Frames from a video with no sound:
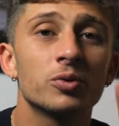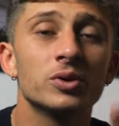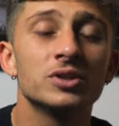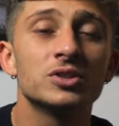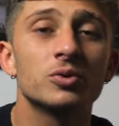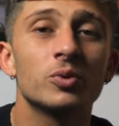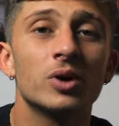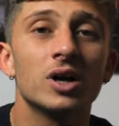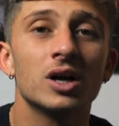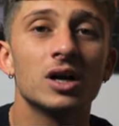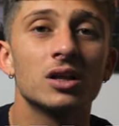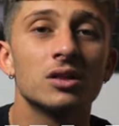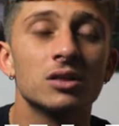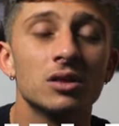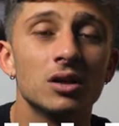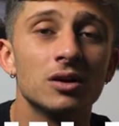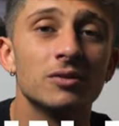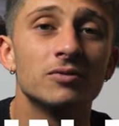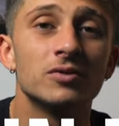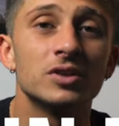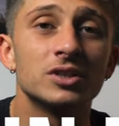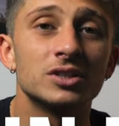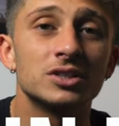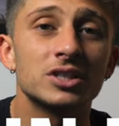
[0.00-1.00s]
reason why I
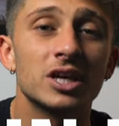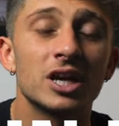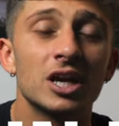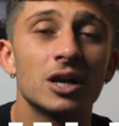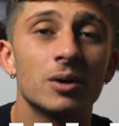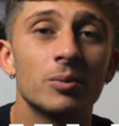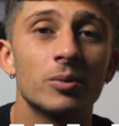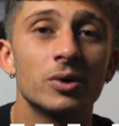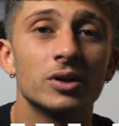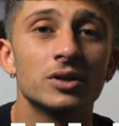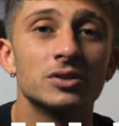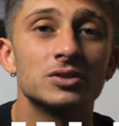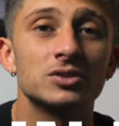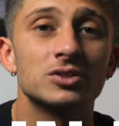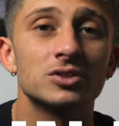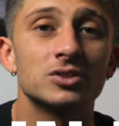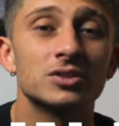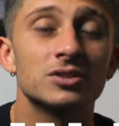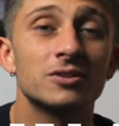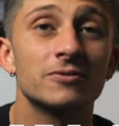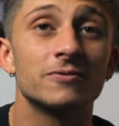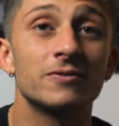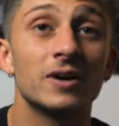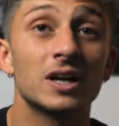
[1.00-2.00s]
love this camera is
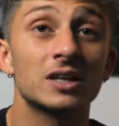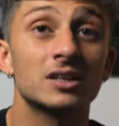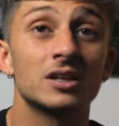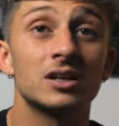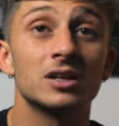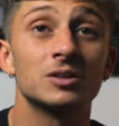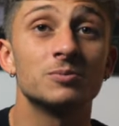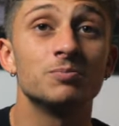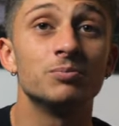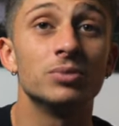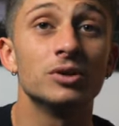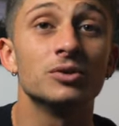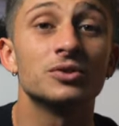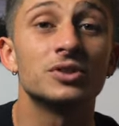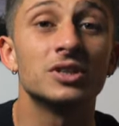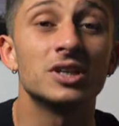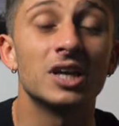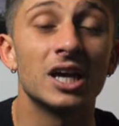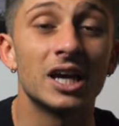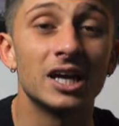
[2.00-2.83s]
just the fact that it has built-in